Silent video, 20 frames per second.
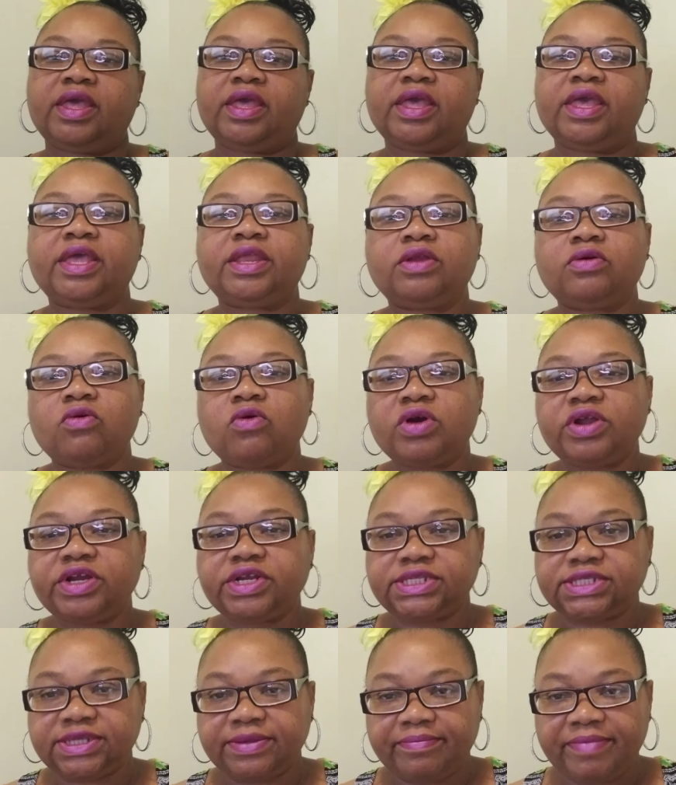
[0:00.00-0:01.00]
In order
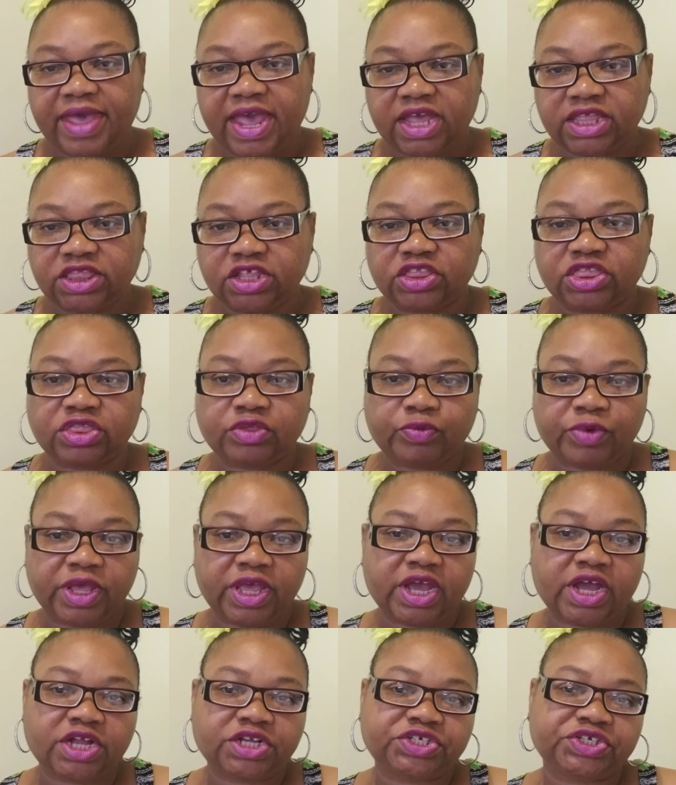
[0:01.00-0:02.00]
to make the
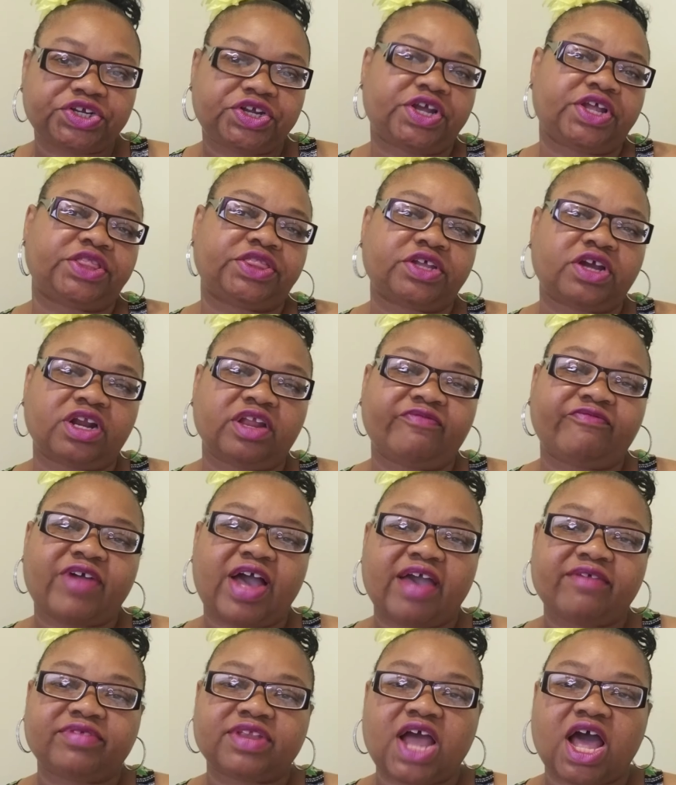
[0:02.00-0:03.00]

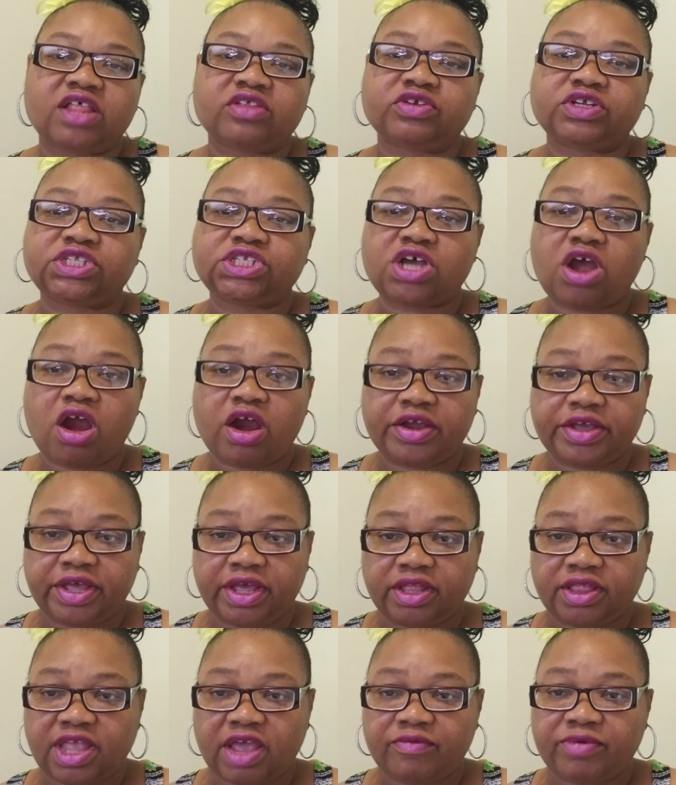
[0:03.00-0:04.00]
$335
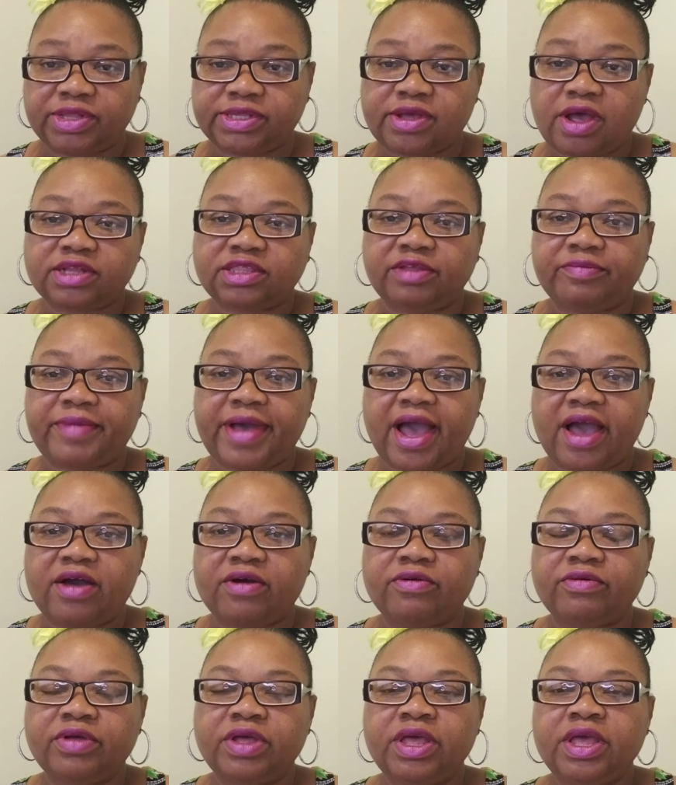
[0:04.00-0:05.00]
target that we talked
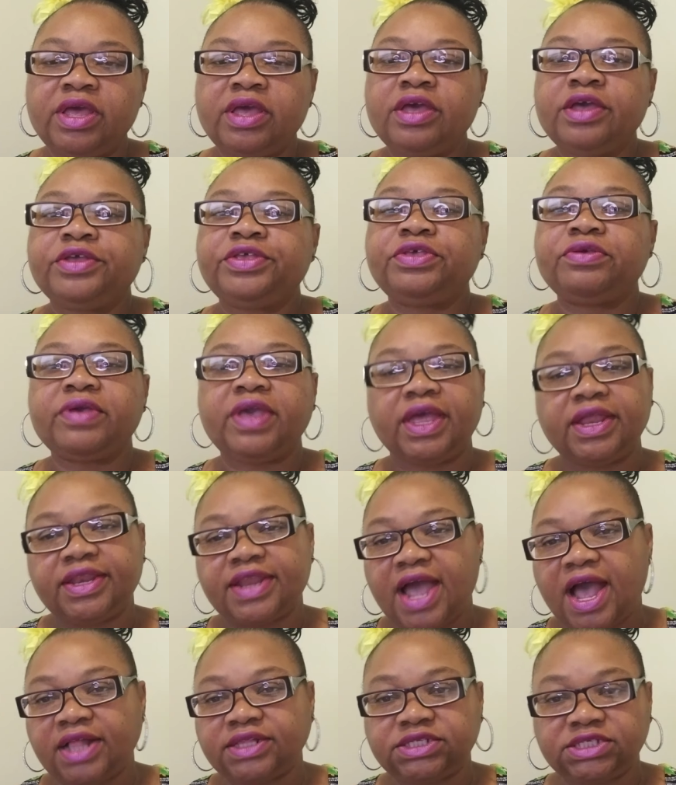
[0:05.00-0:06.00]
about, you
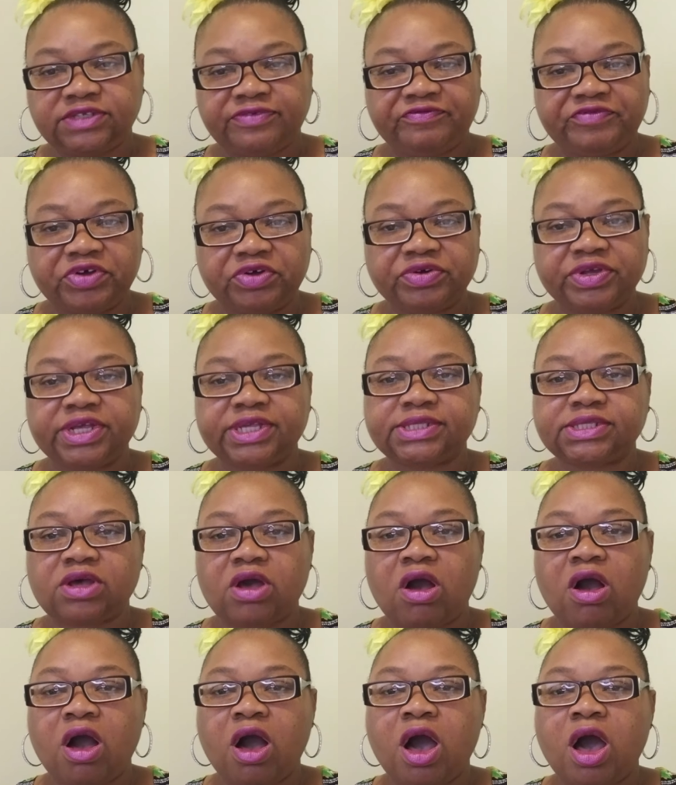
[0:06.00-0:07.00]
cannot just focus
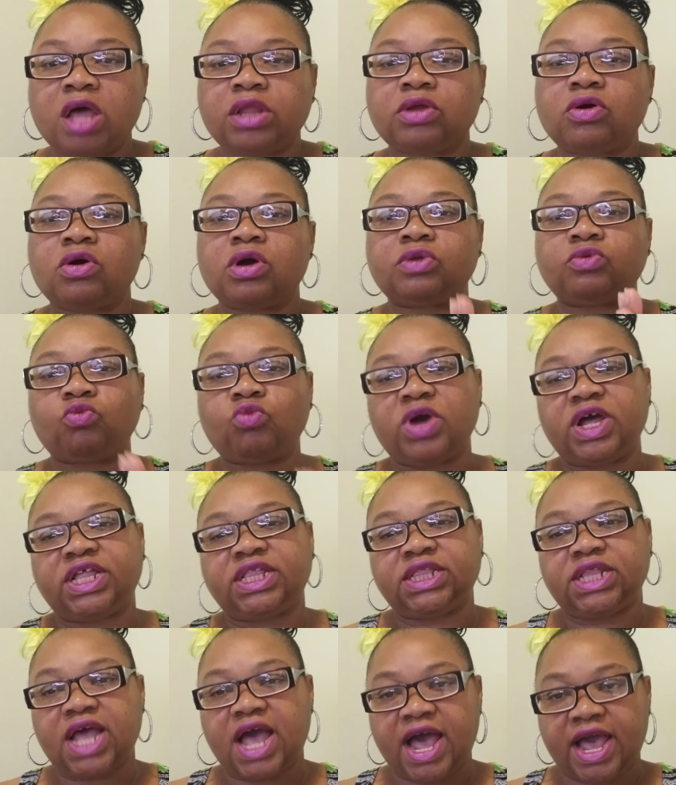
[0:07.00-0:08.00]
all on
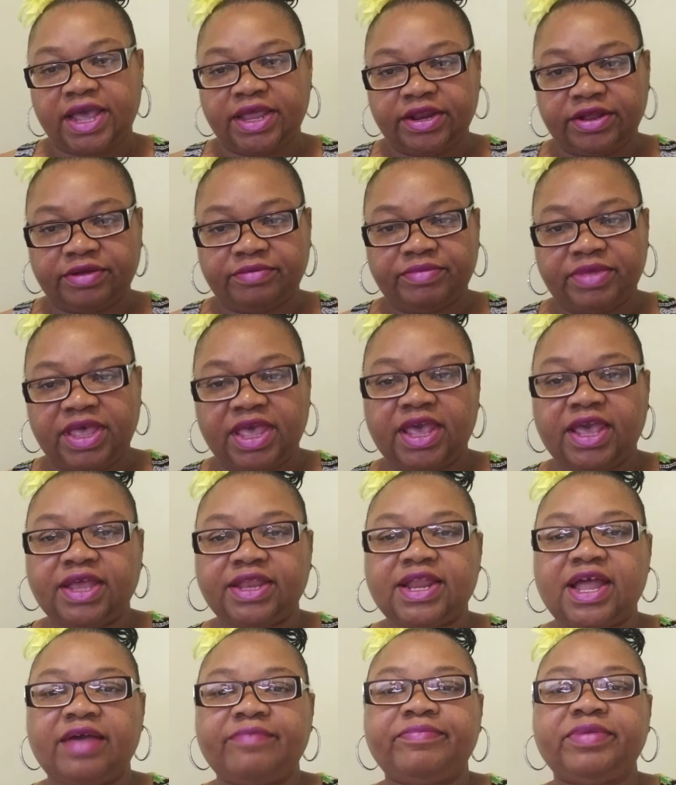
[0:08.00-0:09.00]
one item. It
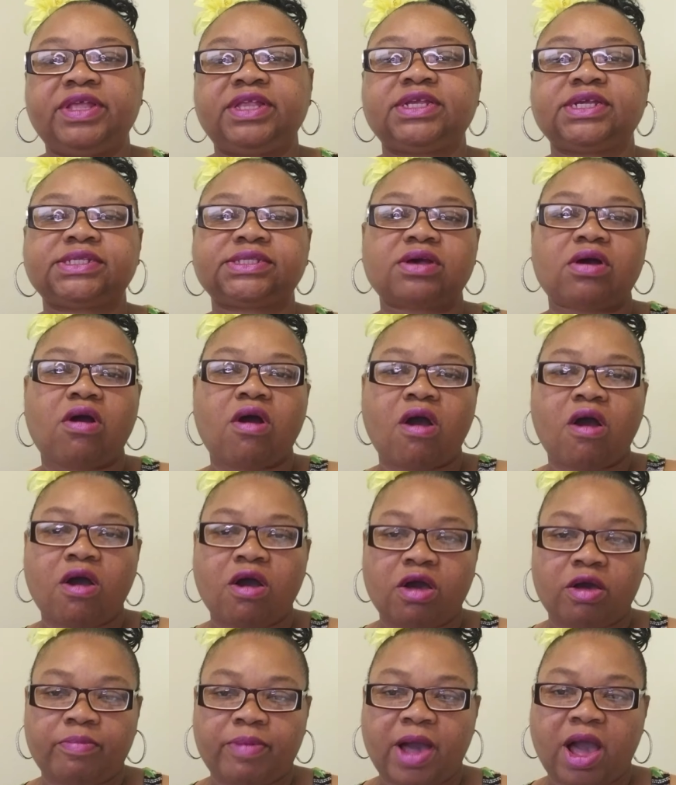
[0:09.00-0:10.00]
cannot be just
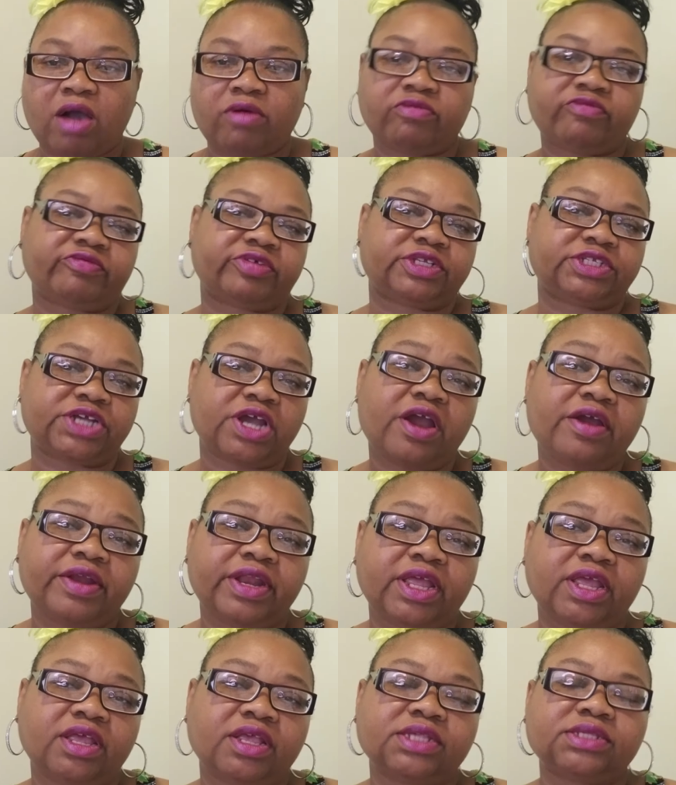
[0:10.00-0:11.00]
all power of
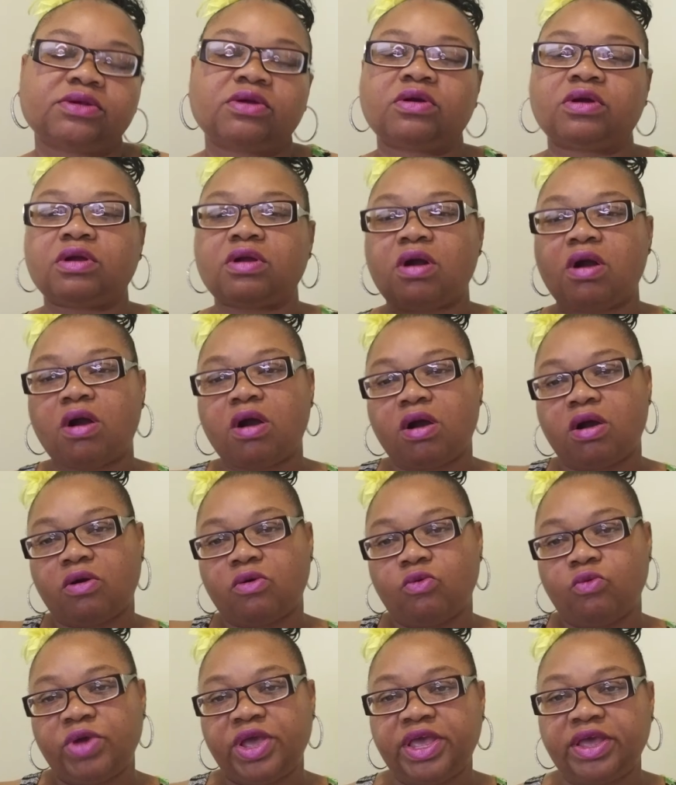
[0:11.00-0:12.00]
attorneys or
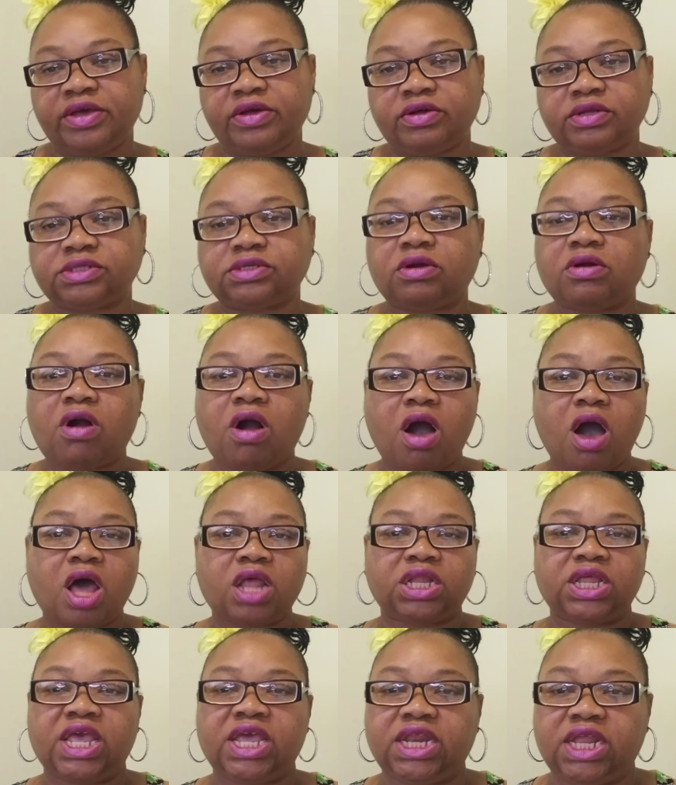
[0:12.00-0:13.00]
all wills or
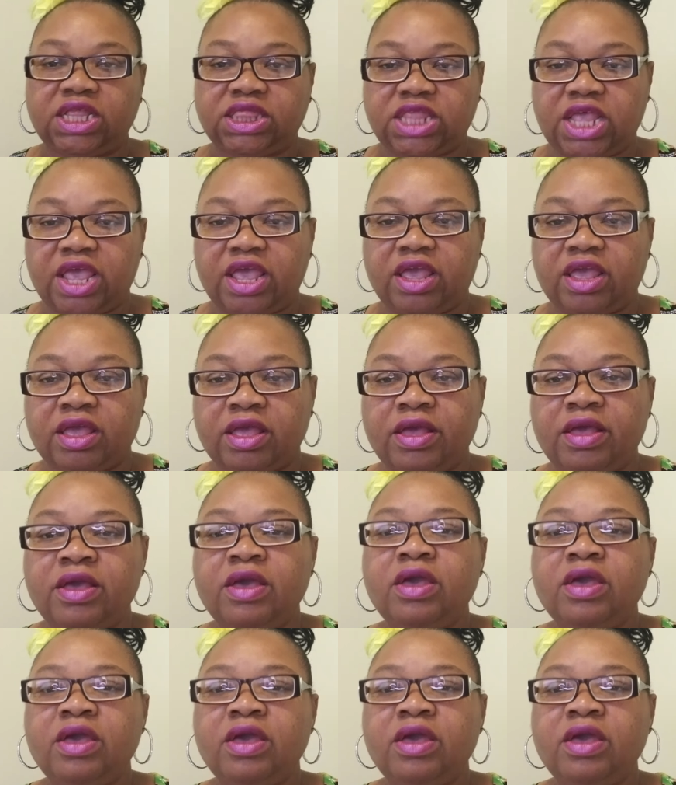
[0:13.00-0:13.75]
all anything.